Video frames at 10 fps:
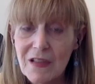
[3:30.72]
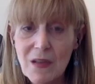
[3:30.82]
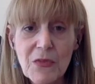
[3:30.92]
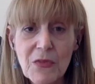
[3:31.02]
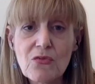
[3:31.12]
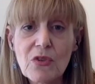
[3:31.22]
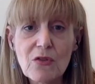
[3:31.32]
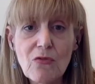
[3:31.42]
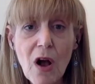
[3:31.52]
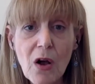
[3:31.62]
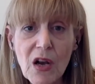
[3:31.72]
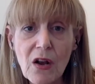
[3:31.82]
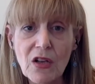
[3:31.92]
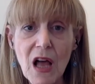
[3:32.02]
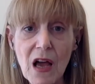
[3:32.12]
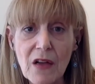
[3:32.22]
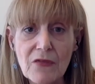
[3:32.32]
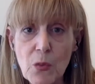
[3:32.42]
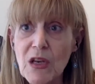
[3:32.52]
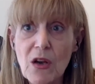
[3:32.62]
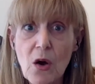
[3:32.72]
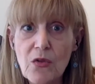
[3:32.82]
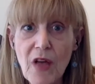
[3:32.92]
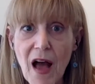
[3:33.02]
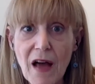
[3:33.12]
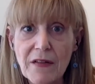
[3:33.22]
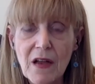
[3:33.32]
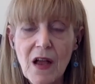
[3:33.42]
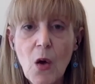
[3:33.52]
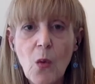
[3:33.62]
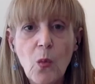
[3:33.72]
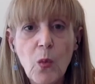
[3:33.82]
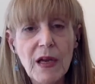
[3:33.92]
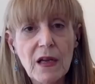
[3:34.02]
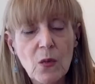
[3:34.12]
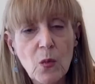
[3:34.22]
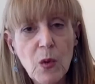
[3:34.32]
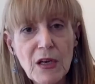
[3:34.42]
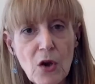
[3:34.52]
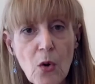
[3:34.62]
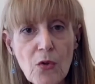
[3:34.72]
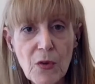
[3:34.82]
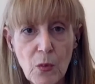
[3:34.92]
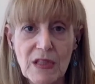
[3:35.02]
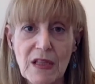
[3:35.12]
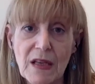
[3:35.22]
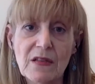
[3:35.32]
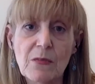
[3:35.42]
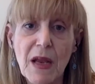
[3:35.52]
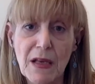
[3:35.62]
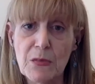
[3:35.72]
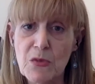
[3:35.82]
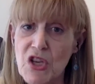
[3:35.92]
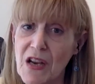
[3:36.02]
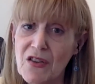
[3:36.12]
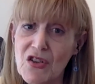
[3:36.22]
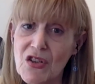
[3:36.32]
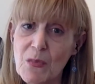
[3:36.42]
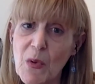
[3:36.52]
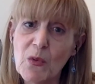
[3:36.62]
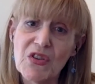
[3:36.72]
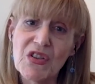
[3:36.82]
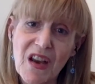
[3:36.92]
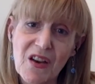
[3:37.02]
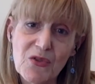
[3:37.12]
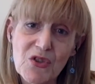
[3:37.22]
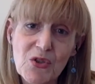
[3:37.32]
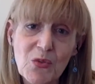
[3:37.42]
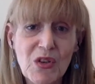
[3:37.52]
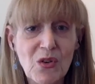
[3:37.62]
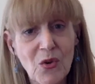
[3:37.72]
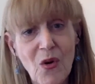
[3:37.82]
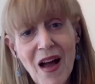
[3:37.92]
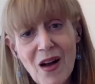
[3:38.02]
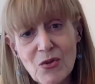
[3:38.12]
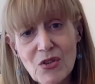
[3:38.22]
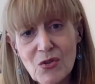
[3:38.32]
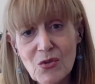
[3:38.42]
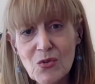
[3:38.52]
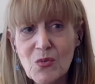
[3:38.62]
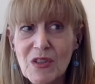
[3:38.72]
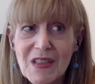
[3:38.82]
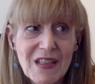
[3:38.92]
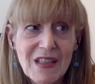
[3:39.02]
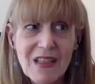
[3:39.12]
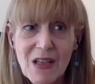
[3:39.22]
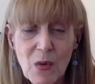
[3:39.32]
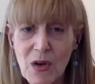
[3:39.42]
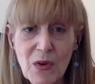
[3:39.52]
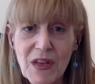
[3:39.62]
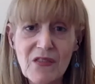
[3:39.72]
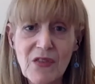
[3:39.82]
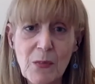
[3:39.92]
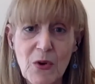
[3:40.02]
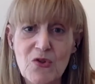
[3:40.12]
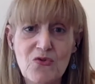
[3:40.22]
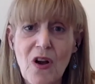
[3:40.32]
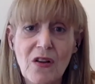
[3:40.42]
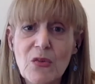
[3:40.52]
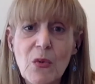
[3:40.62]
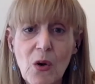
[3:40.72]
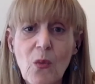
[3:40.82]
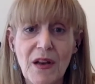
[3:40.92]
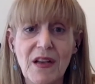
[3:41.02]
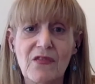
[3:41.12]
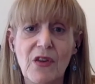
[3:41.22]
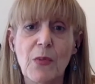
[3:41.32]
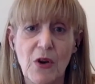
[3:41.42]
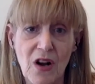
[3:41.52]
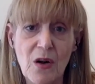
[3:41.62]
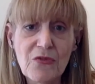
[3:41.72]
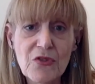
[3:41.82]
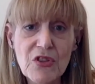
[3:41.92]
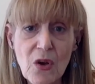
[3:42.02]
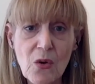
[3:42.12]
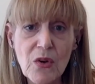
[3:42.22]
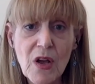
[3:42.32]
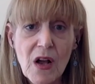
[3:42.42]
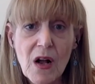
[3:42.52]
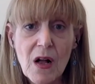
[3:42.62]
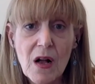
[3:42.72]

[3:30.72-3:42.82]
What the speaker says: Something's really wrong in our lives. We know that. We know that we'd like to make some changes, but we're scared to. We don't know how to. We don't want to give up our drugs. We don't want to give up our comfort zone.